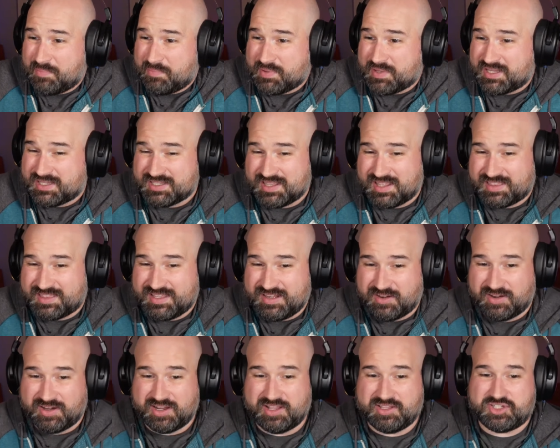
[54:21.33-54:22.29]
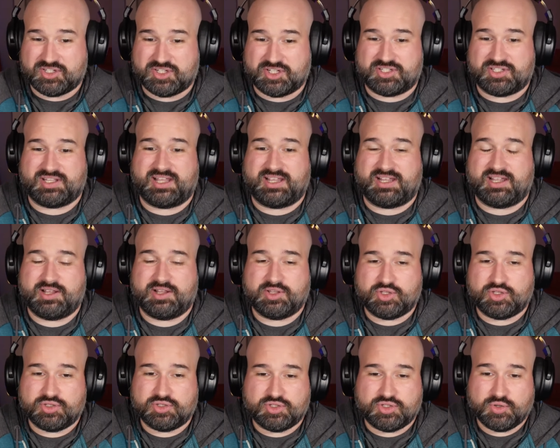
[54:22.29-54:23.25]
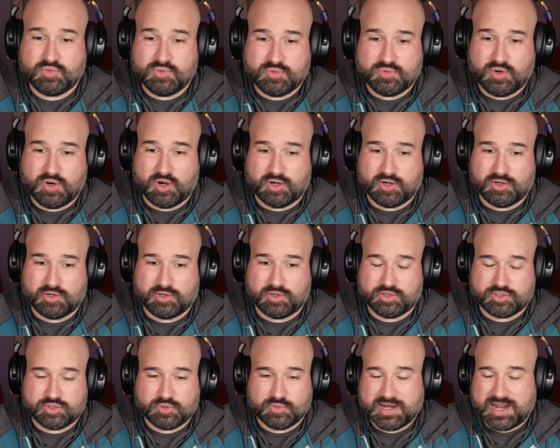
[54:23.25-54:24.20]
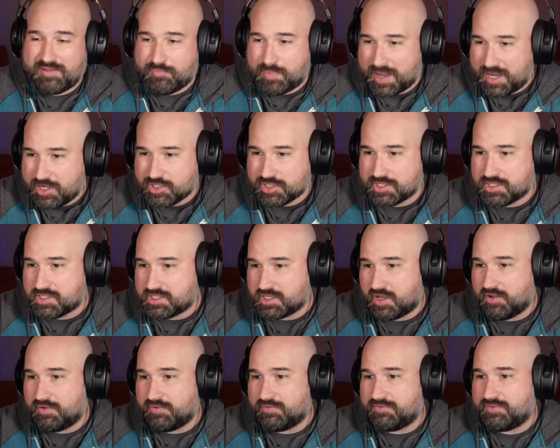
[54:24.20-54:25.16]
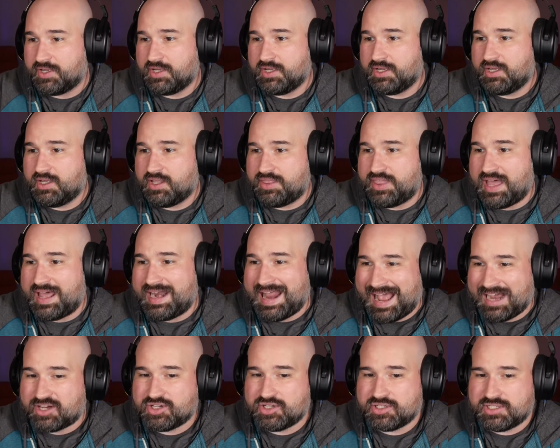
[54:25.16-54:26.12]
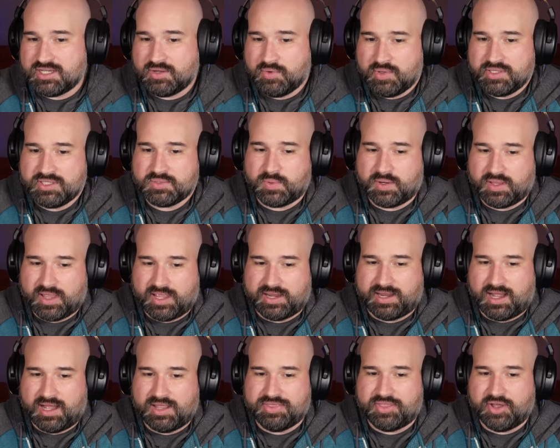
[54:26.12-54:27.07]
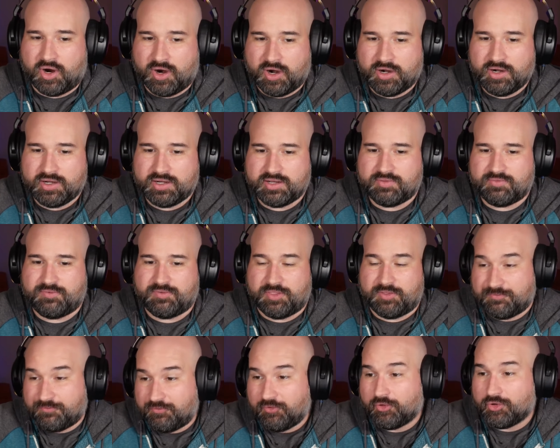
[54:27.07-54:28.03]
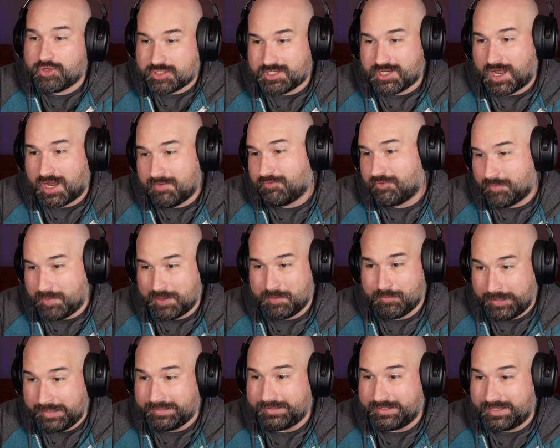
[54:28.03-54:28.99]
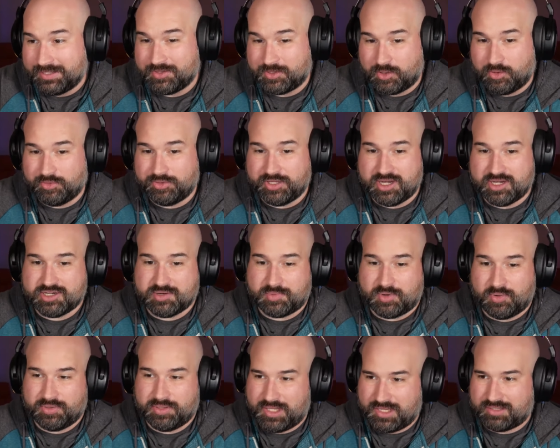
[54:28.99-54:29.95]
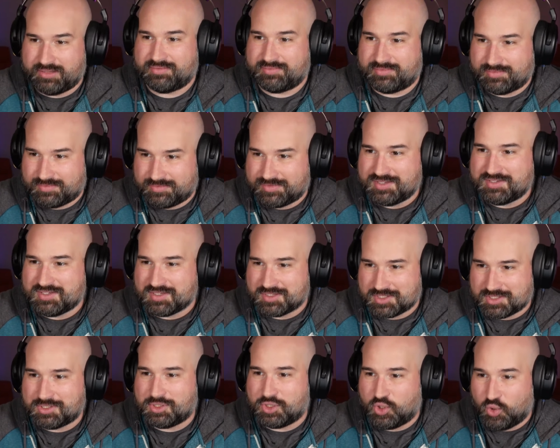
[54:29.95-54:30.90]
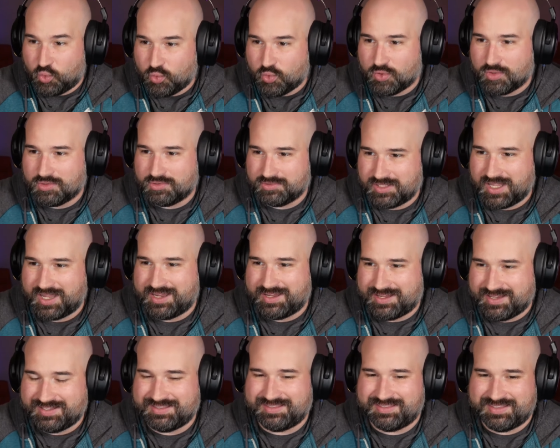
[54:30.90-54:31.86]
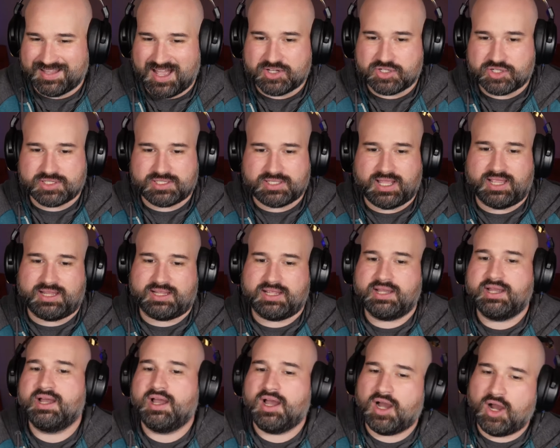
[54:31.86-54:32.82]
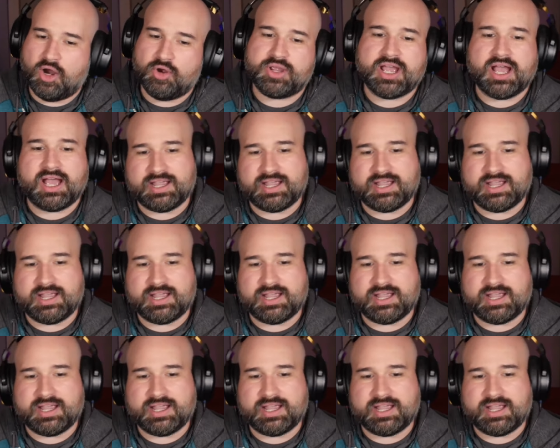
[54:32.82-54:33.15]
piece in the theater. It's just like two or yeah. two and a half pages of that action sequence where like the art for the first time for me really in the golden age i'm going like this is cool like not just like oh yeah i